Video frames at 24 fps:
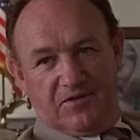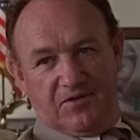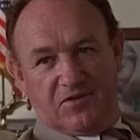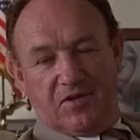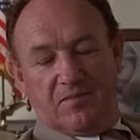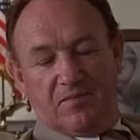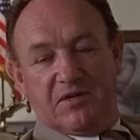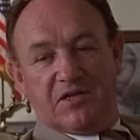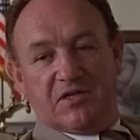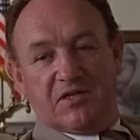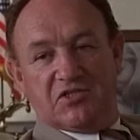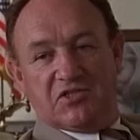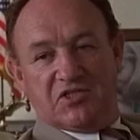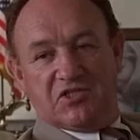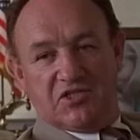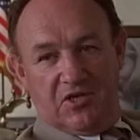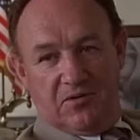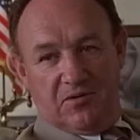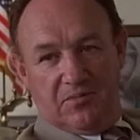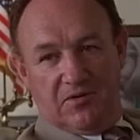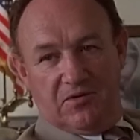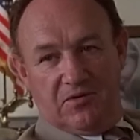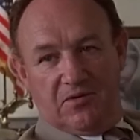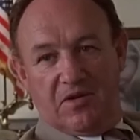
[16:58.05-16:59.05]
a star,
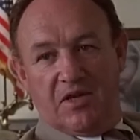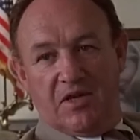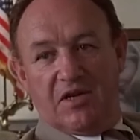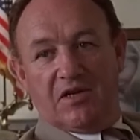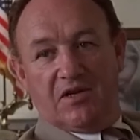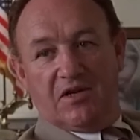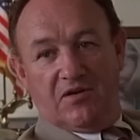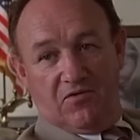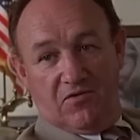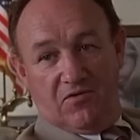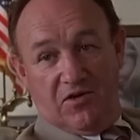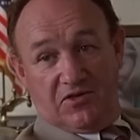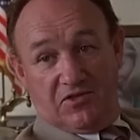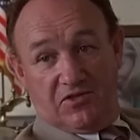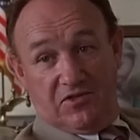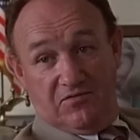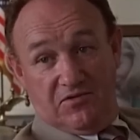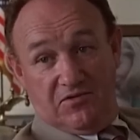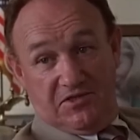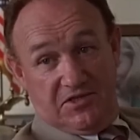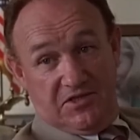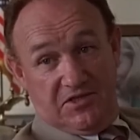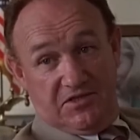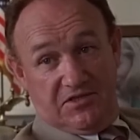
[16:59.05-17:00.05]
the tributes from
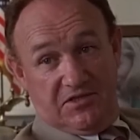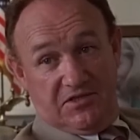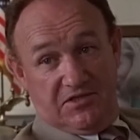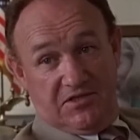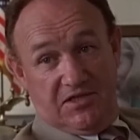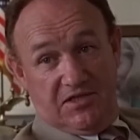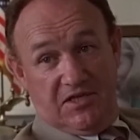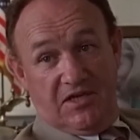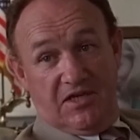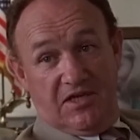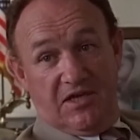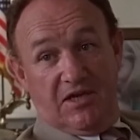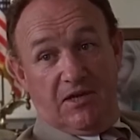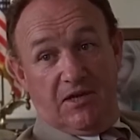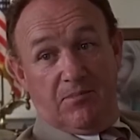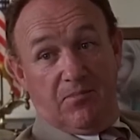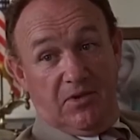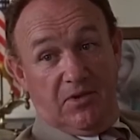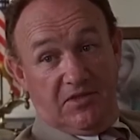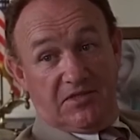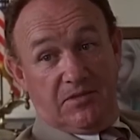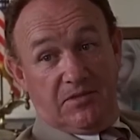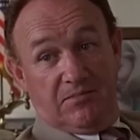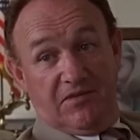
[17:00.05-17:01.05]
Hollywood tell a different
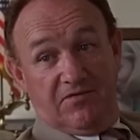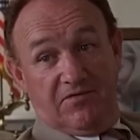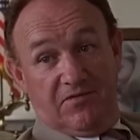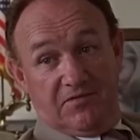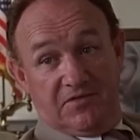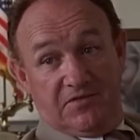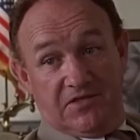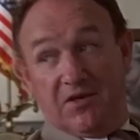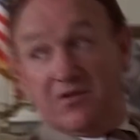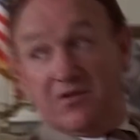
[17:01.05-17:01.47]
story.